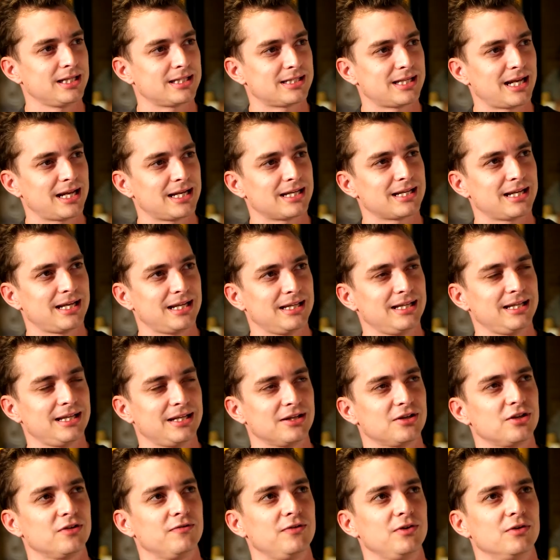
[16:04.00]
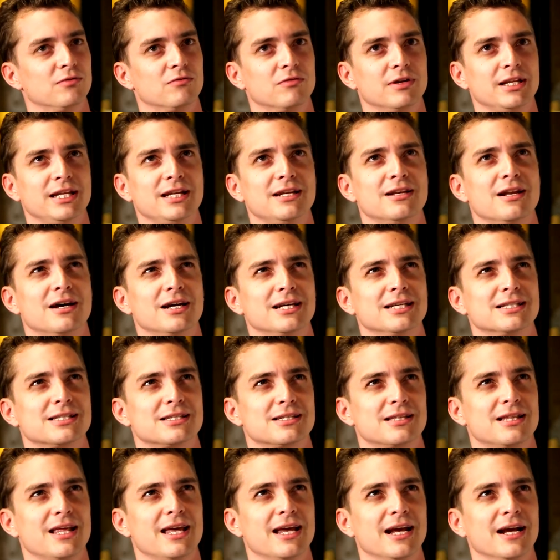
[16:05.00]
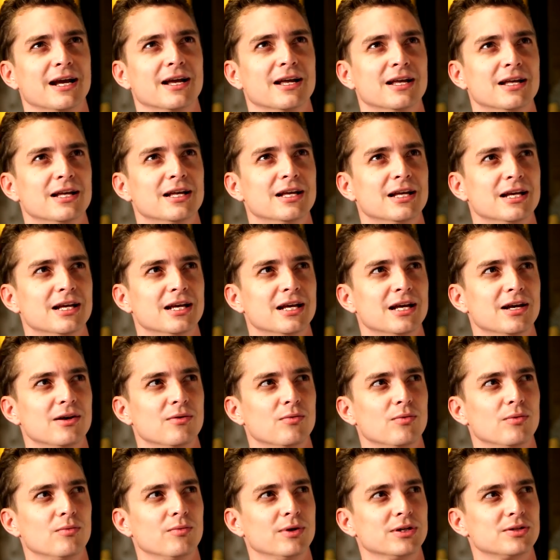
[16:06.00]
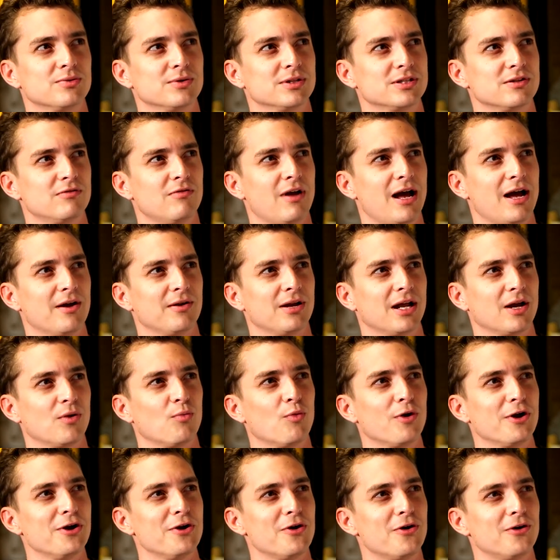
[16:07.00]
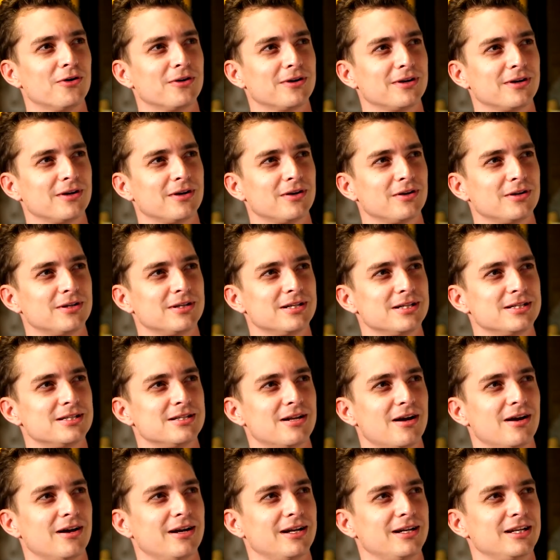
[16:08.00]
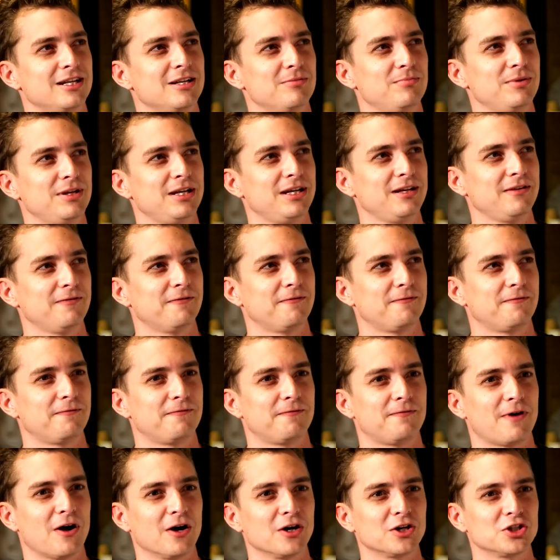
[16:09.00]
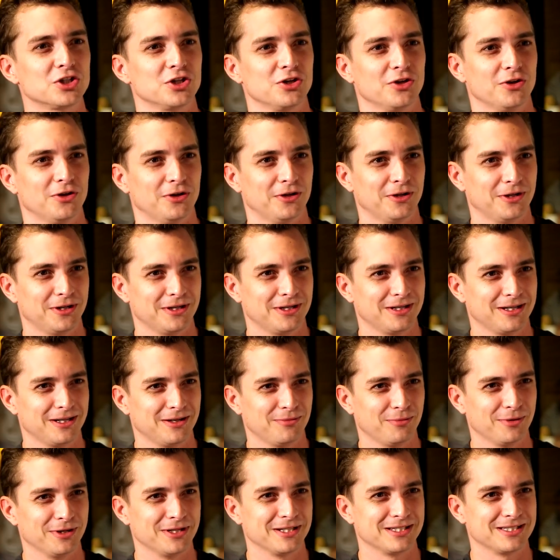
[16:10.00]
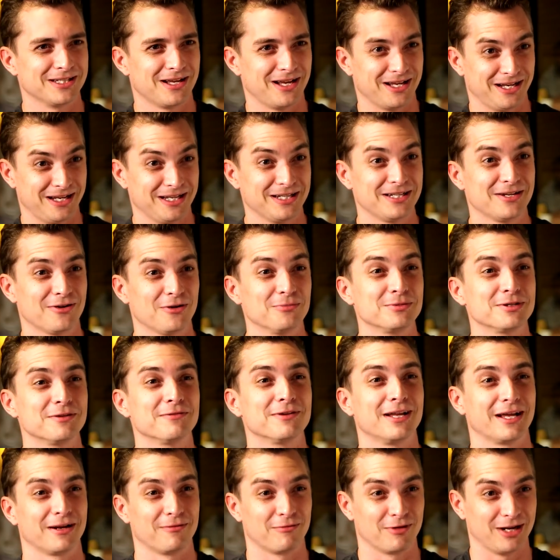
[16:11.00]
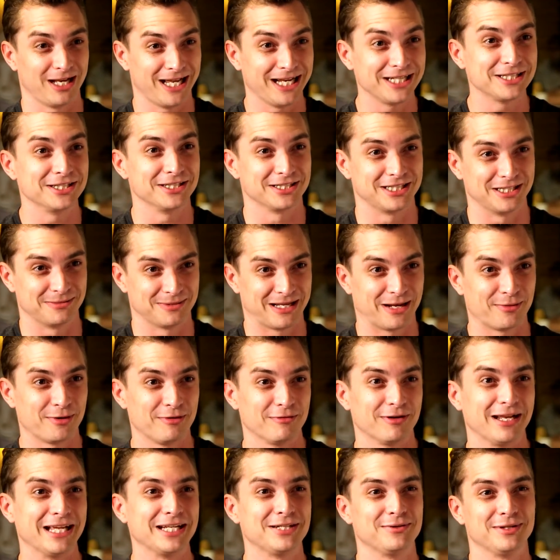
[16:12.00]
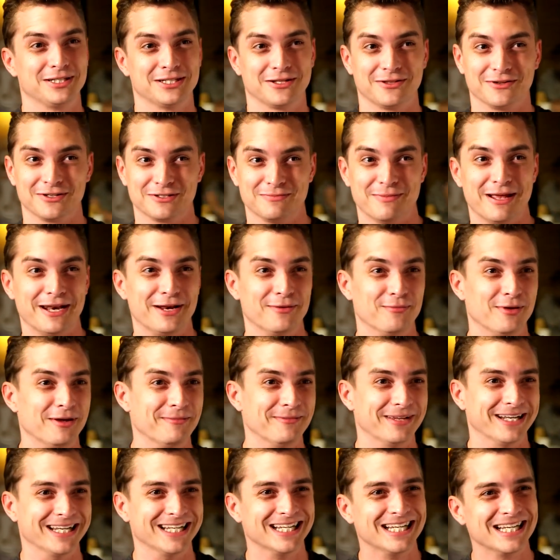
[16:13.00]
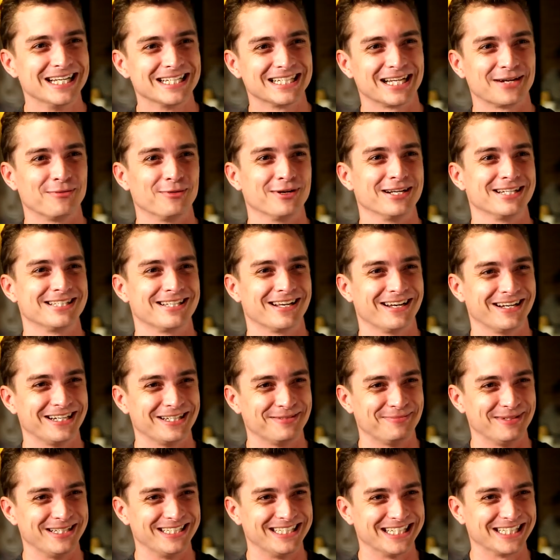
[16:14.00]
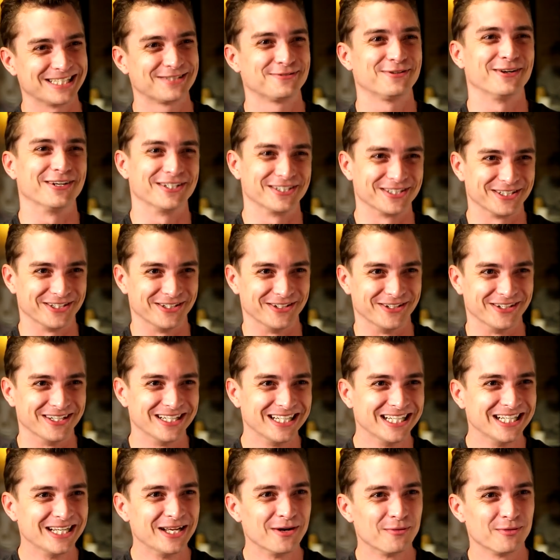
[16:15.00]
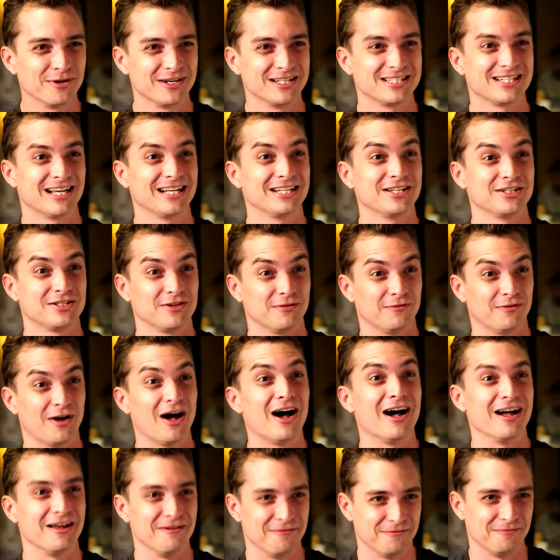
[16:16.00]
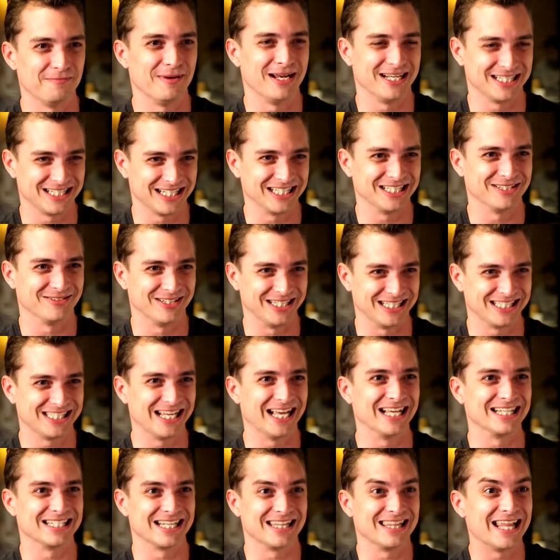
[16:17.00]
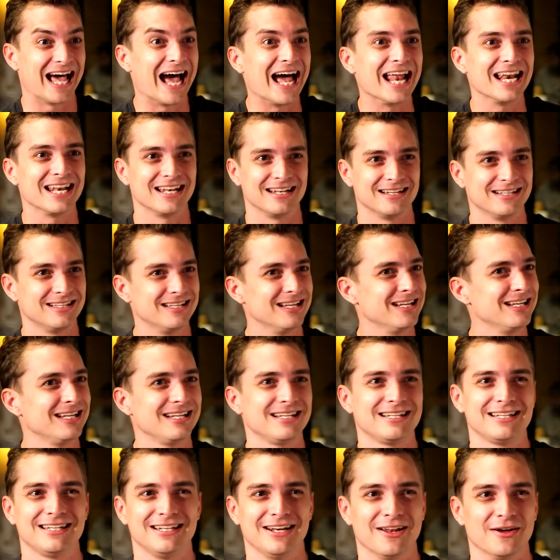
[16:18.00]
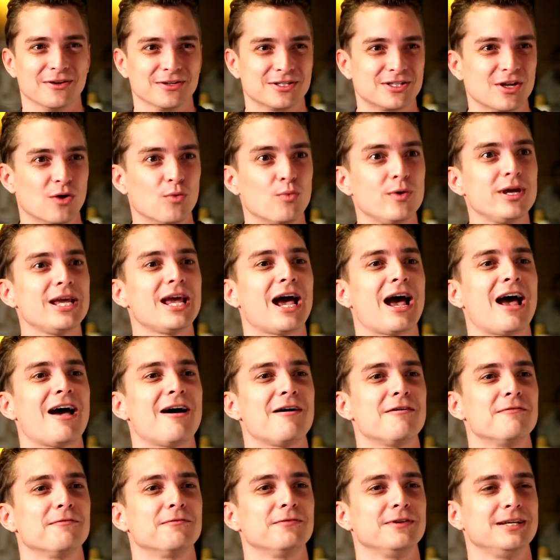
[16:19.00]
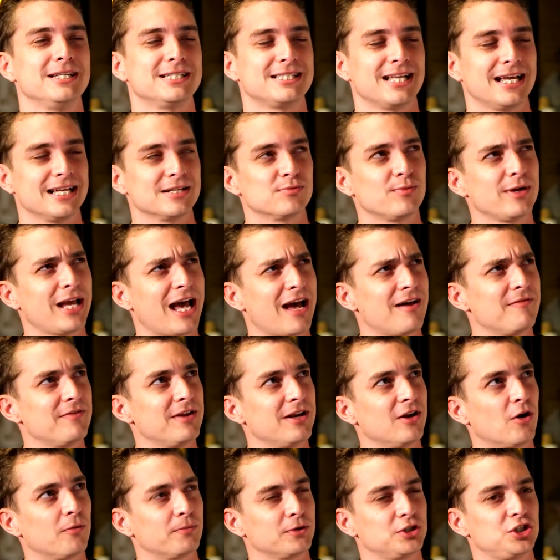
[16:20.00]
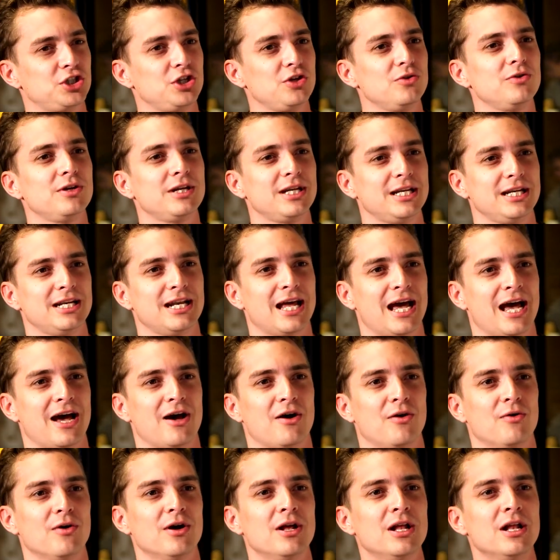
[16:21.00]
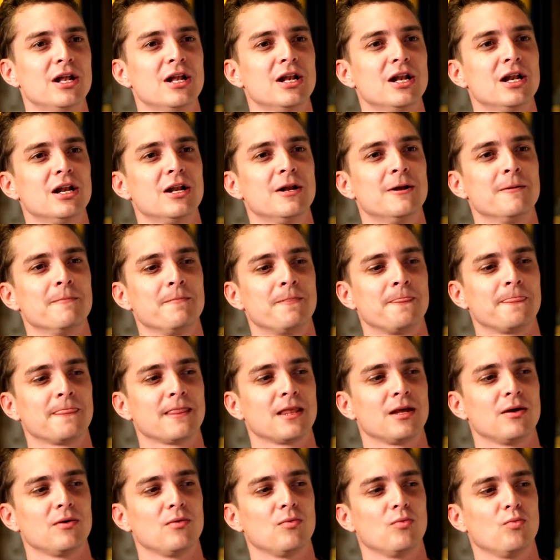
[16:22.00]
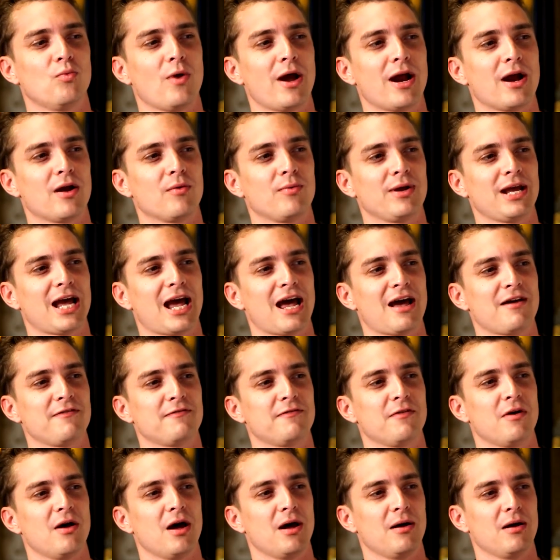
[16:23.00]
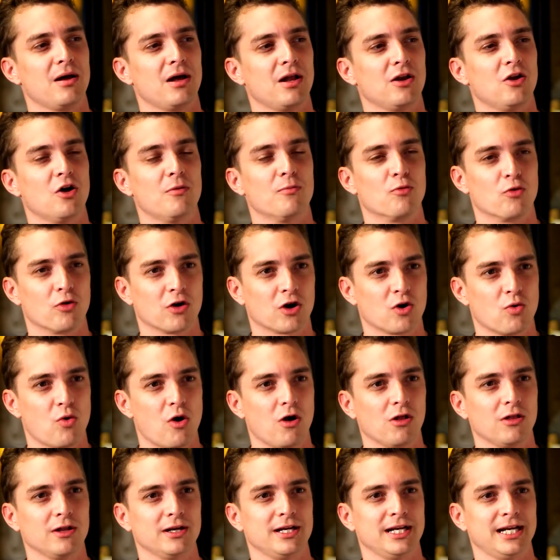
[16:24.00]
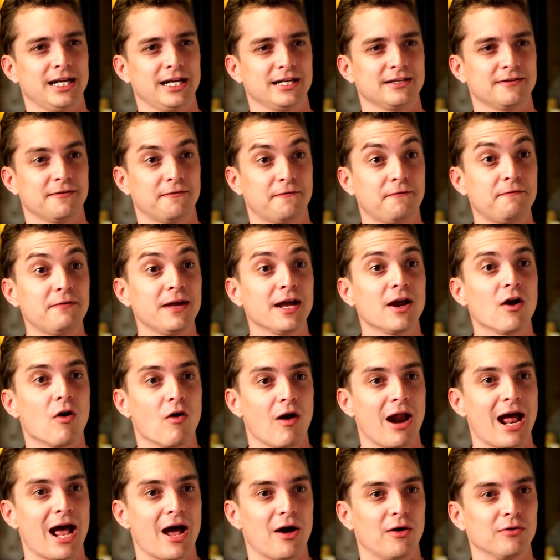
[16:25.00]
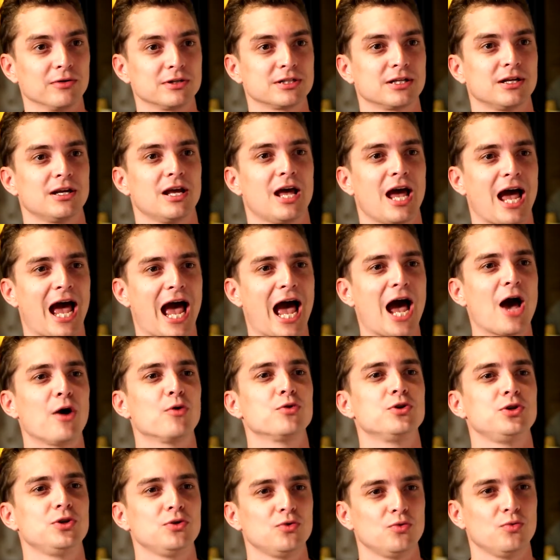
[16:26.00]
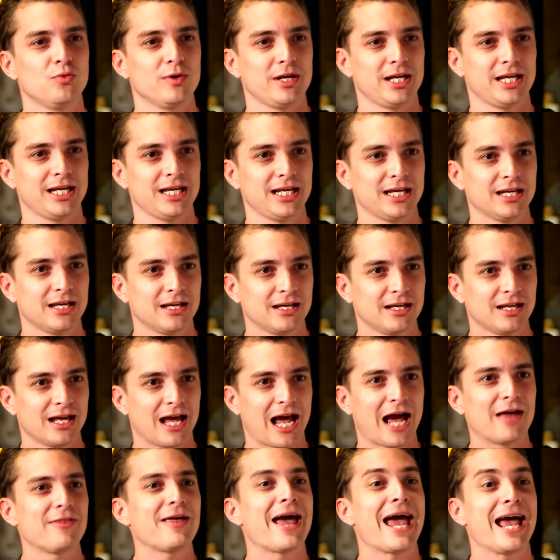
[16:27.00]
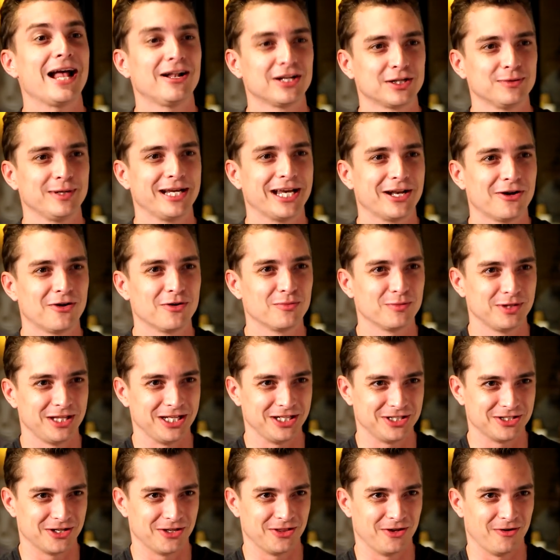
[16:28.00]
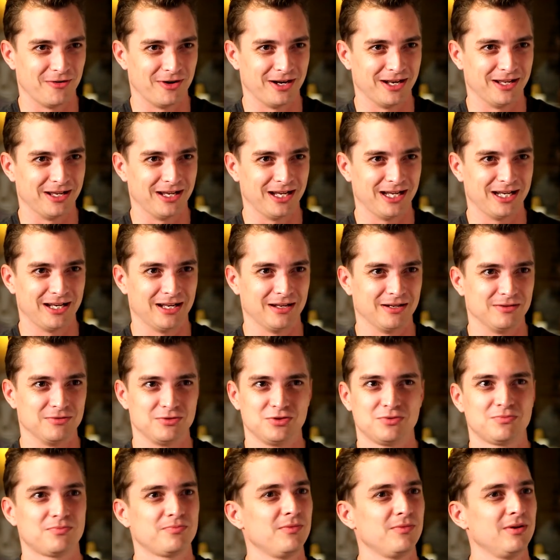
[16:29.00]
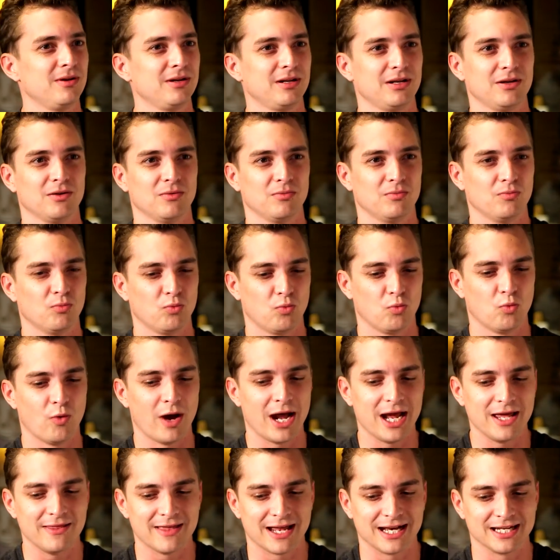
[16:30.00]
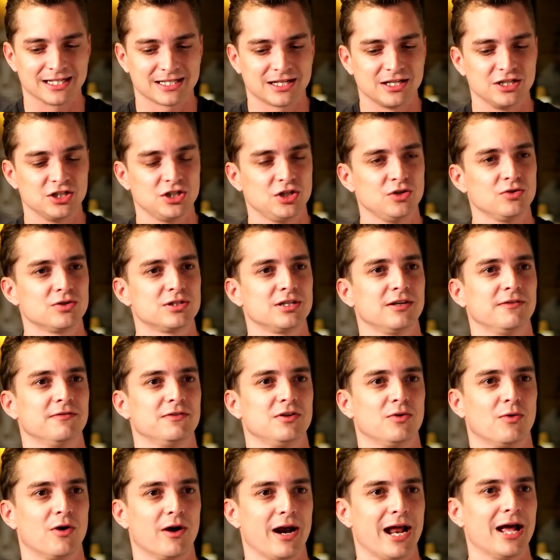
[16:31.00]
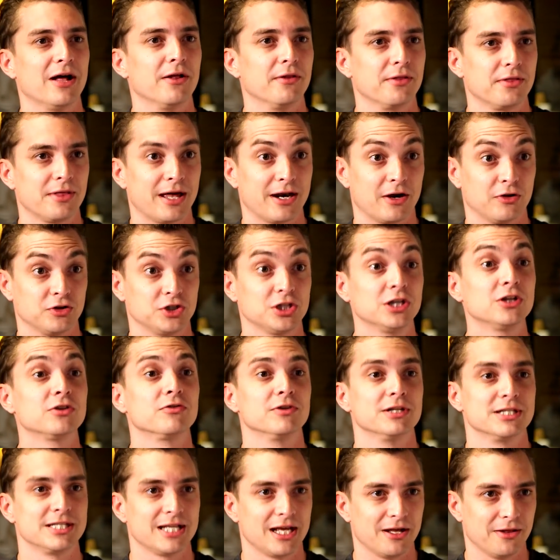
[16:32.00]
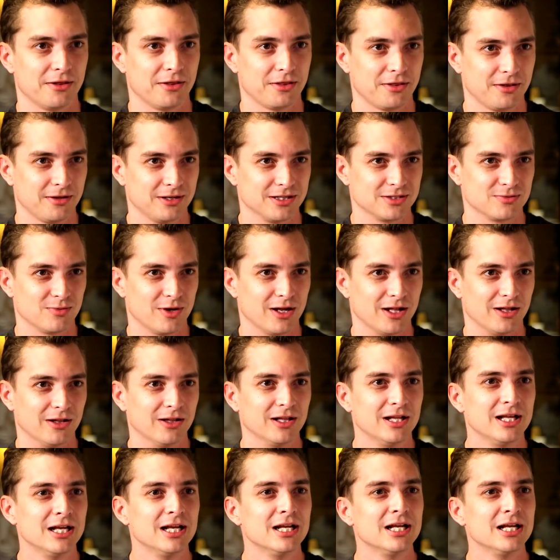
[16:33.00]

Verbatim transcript: said in the interview a really nice thing, which was around like we're not designed to be functional. We're designed in terms of like relationships, how we relate to each other as men and women. It's like we're designed to be dysfunctional. We're designed to survive, basically, is what he says, and that you know. So we have, he says, we have an opportunity now where we have a lot more equality to figure out how do we, how the hell do we get on with each other in a in a in a way that is conducive to our health and our children's health as well.